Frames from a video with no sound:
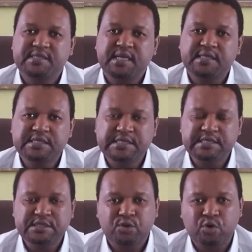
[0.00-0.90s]

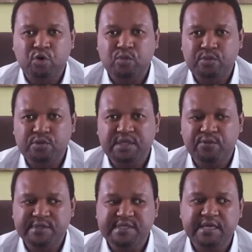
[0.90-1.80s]
di They
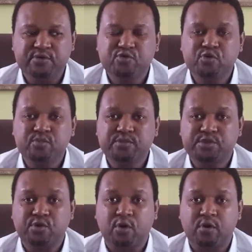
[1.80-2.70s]
will take two
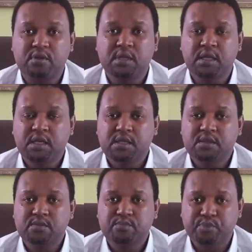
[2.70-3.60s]
strong
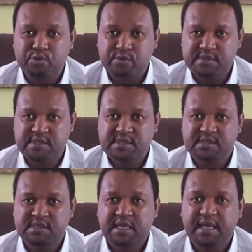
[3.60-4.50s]
bulls
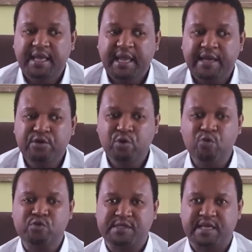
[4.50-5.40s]
and
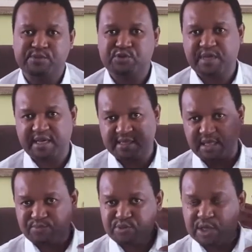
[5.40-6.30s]
yoke them together.
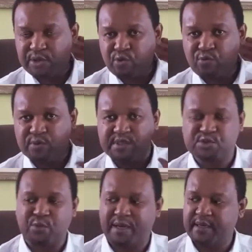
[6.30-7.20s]
They put a yoke on
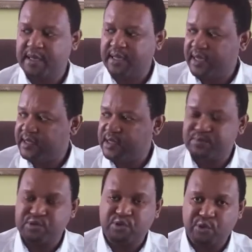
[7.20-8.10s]
this one and they
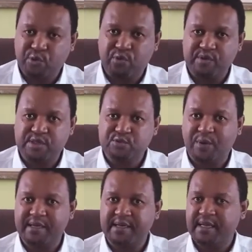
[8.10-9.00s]
put a yoke on this
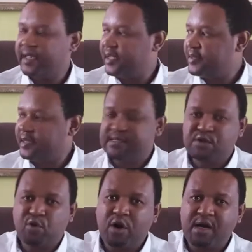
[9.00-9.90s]
one and then di
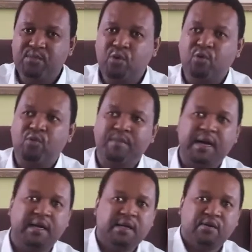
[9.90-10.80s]

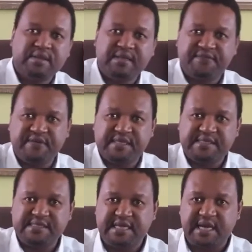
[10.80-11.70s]
hoga on the field,
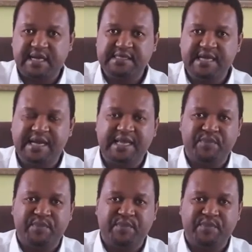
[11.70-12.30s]
they are lema,